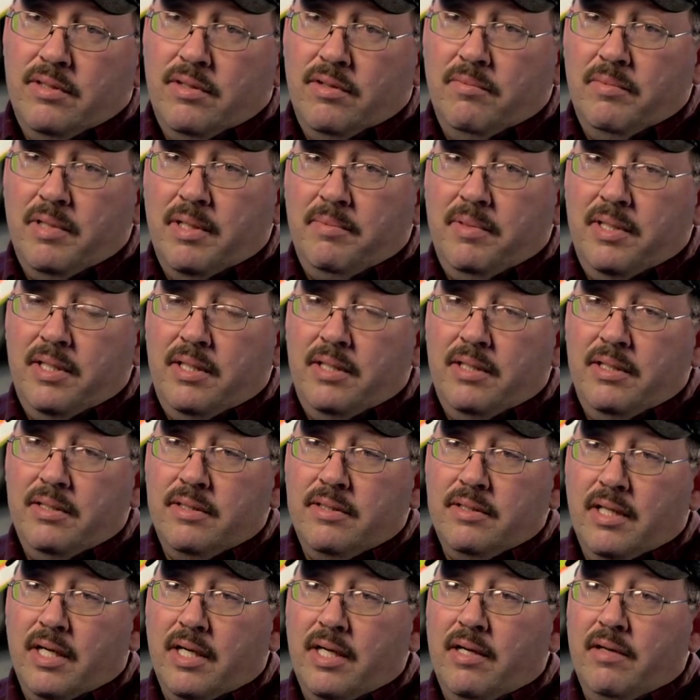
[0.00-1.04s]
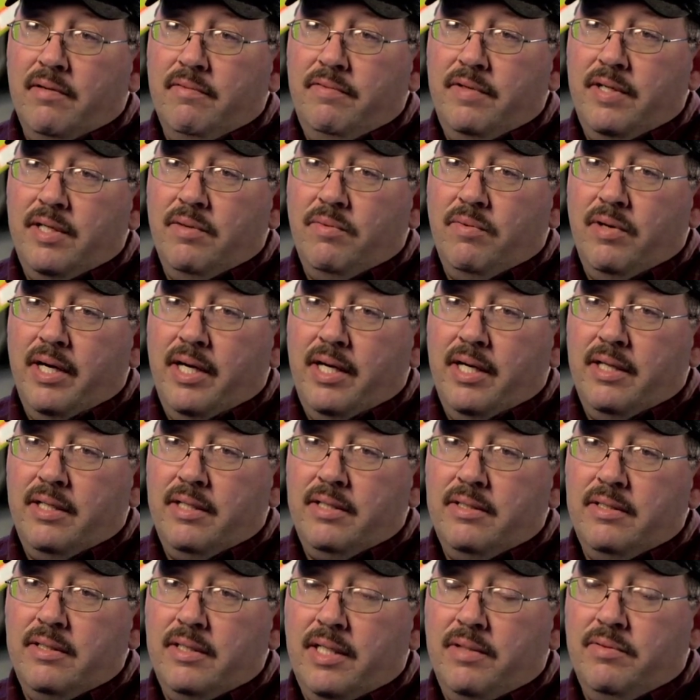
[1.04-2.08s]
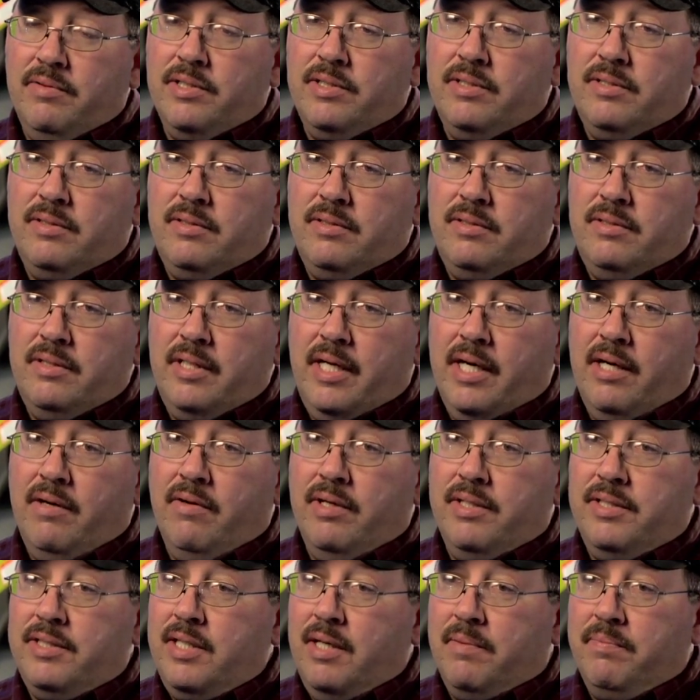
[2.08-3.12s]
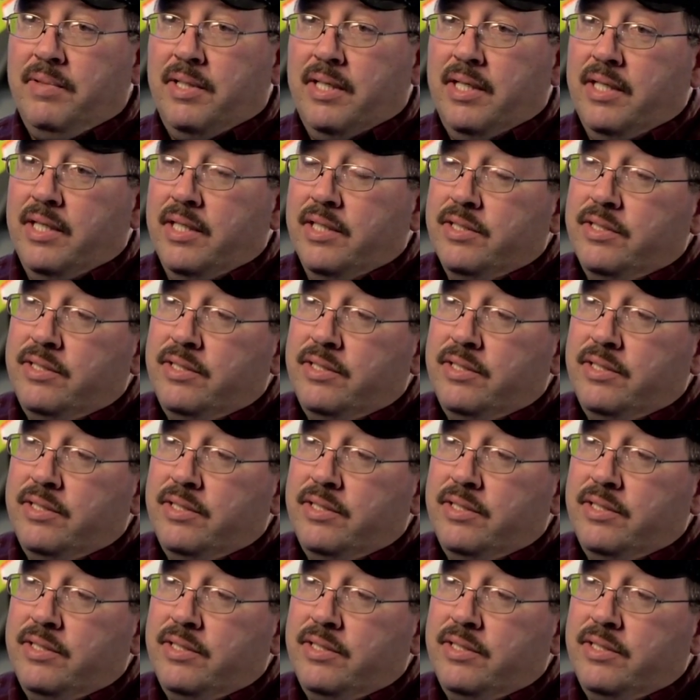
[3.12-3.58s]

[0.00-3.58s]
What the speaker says: well, maybe 100 feet away, and he was entering something